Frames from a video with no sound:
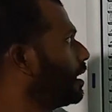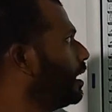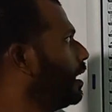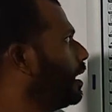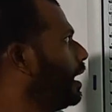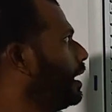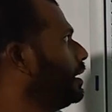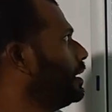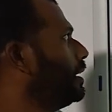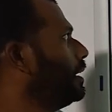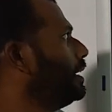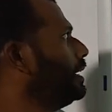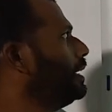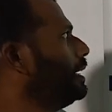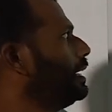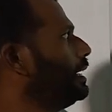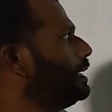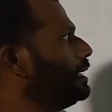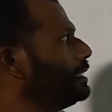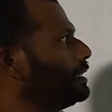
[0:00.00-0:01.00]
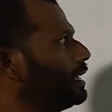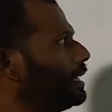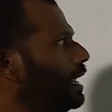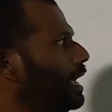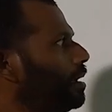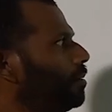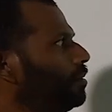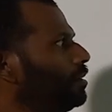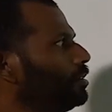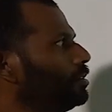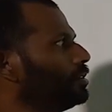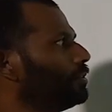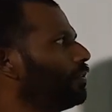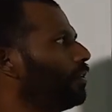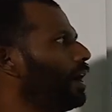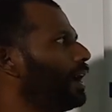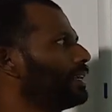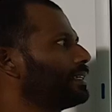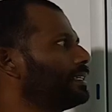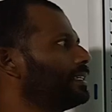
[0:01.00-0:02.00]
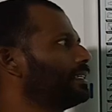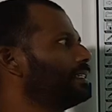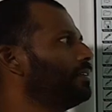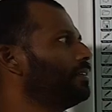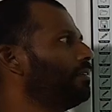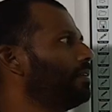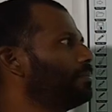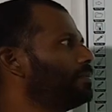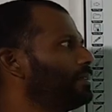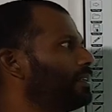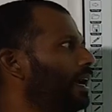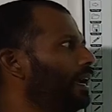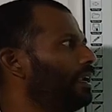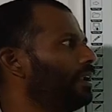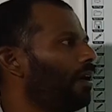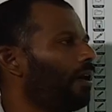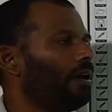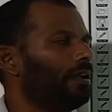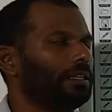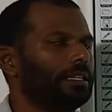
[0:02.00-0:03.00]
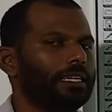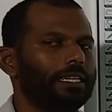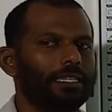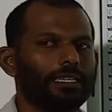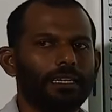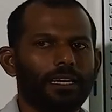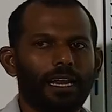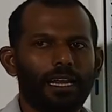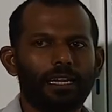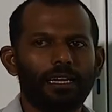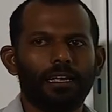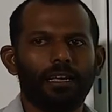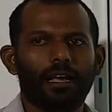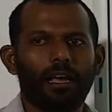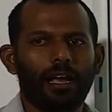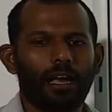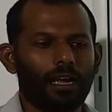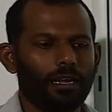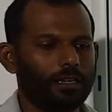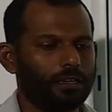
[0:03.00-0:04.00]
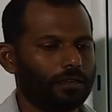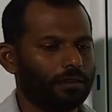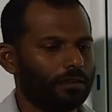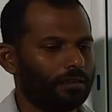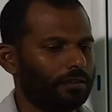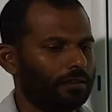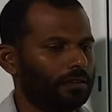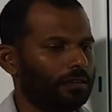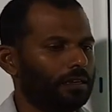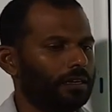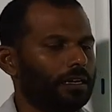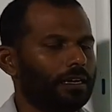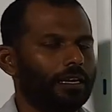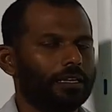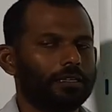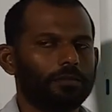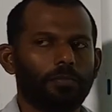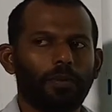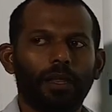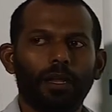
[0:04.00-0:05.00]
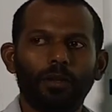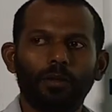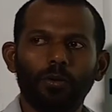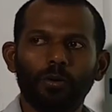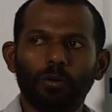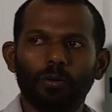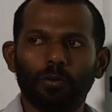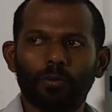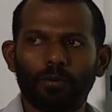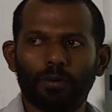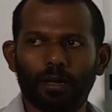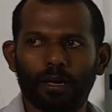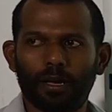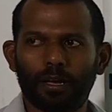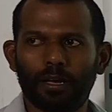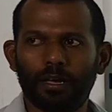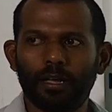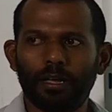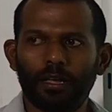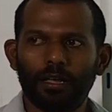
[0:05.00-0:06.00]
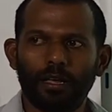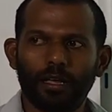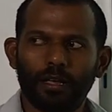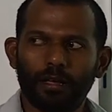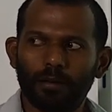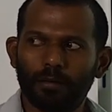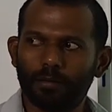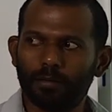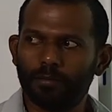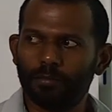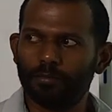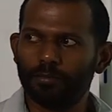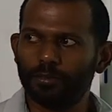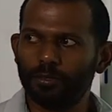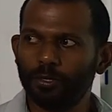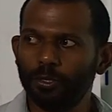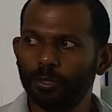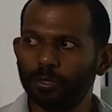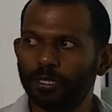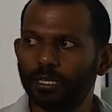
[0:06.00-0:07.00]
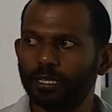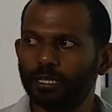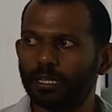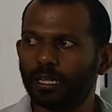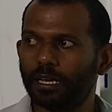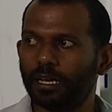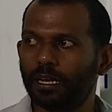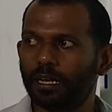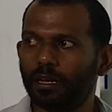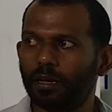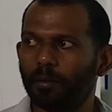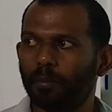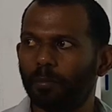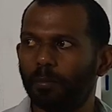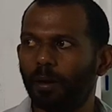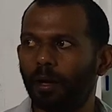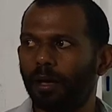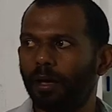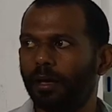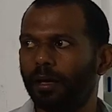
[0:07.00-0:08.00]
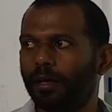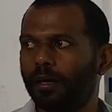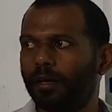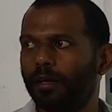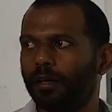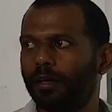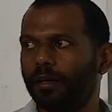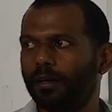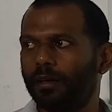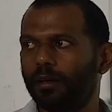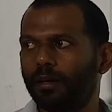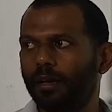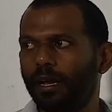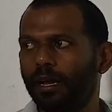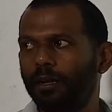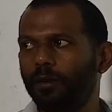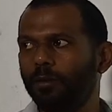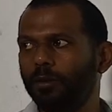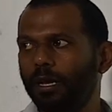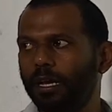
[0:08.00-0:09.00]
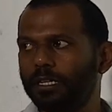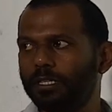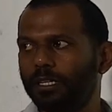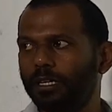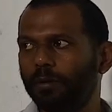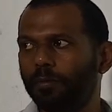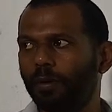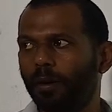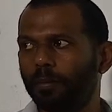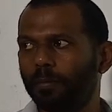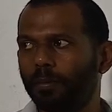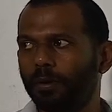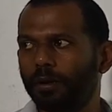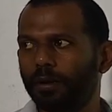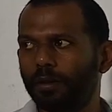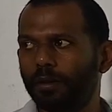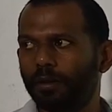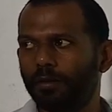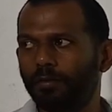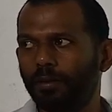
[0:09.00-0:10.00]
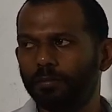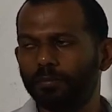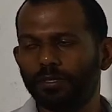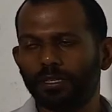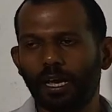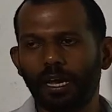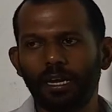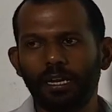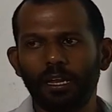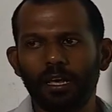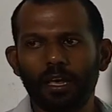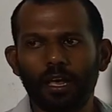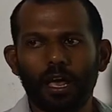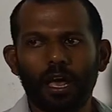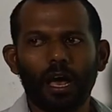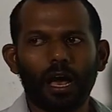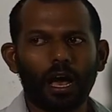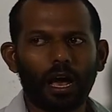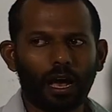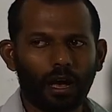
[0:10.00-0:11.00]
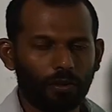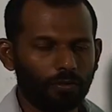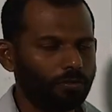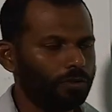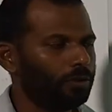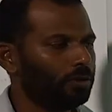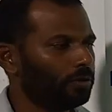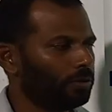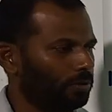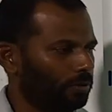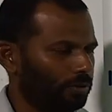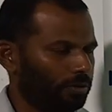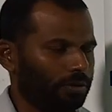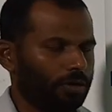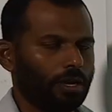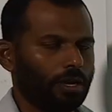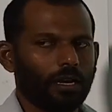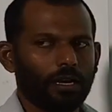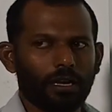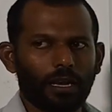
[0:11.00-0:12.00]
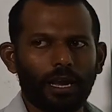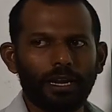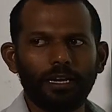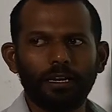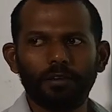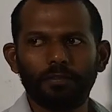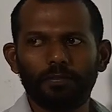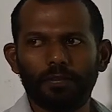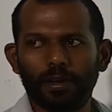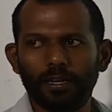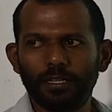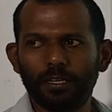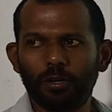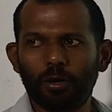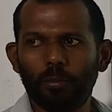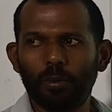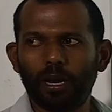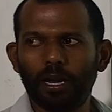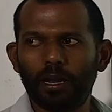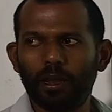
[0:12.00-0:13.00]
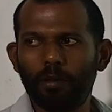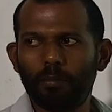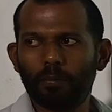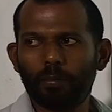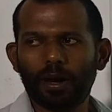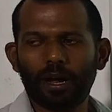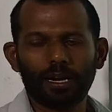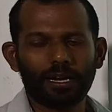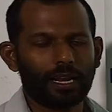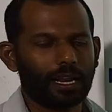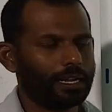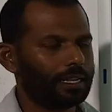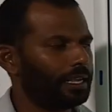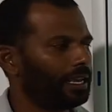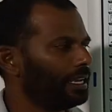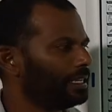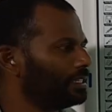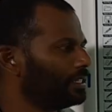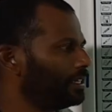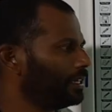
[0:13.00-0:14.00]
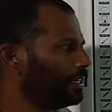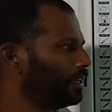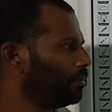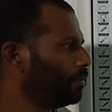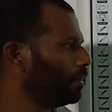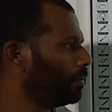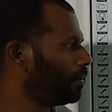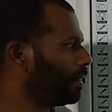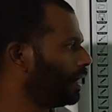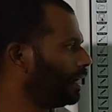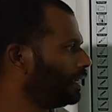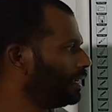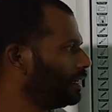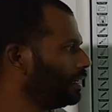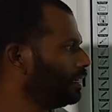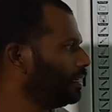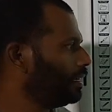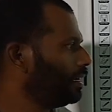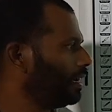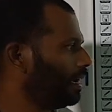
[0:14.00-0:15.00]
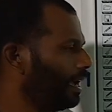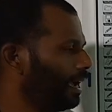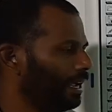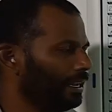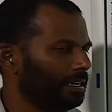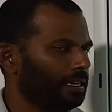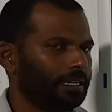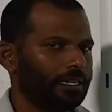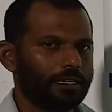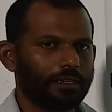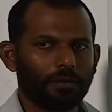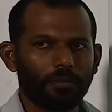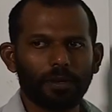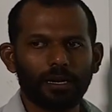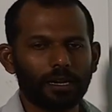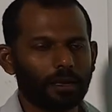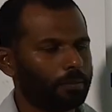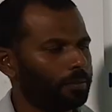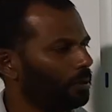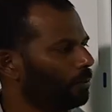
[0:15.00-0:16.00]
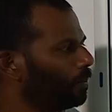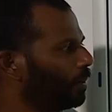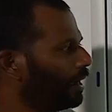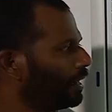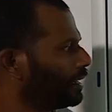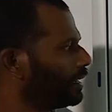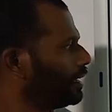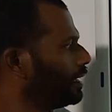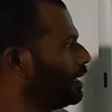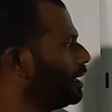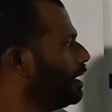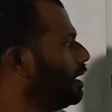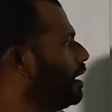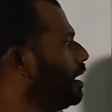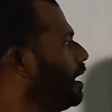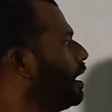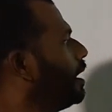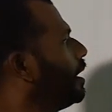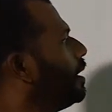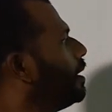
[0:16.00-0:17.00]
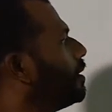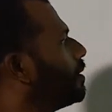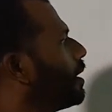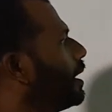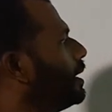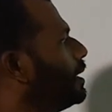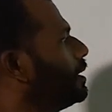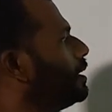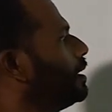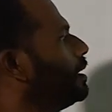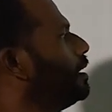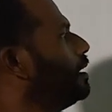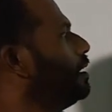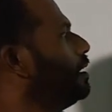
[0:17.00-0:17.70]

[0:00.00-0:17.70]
Right, this is a name used for access the website on the internet. I explain you using the education department website how you identify the domain name part and the HTTP part and the www part. Right.